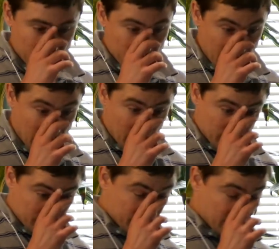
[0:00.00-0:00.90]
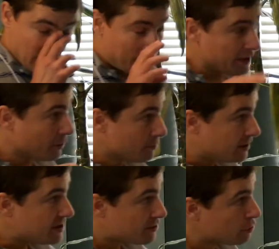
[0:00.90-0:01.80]
Now, apart from
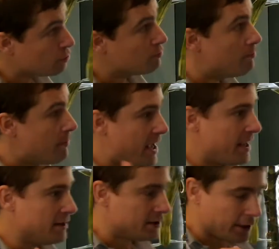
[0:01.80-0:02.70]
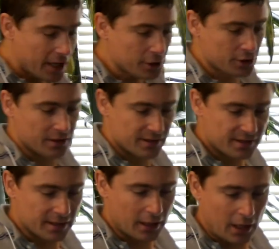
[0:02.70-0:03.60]
these two main directions,
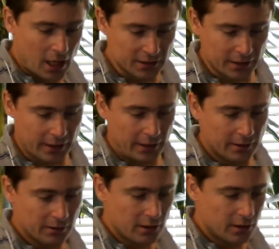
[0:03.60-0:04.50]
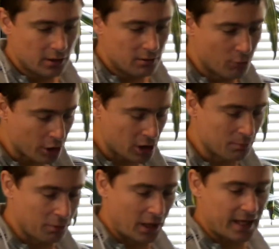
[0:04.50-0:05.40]
there are other more
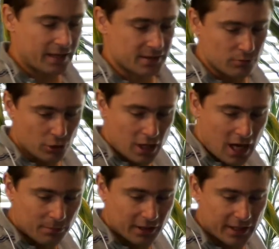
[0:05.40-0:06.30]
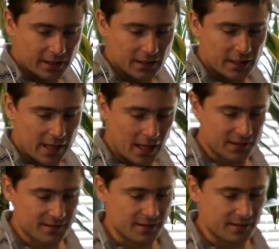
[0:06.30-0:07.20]
complex and more complicated
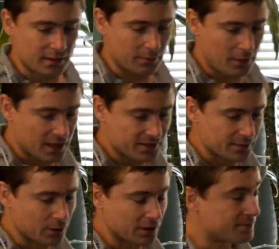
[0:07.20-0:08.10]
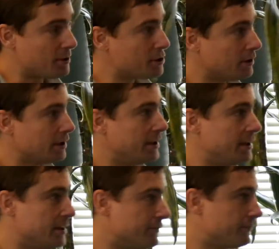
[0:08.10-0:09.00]
analyses that are possible, especially
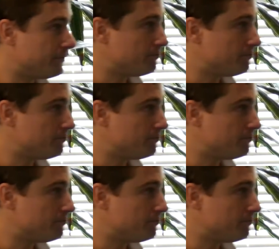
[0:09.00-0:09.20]
if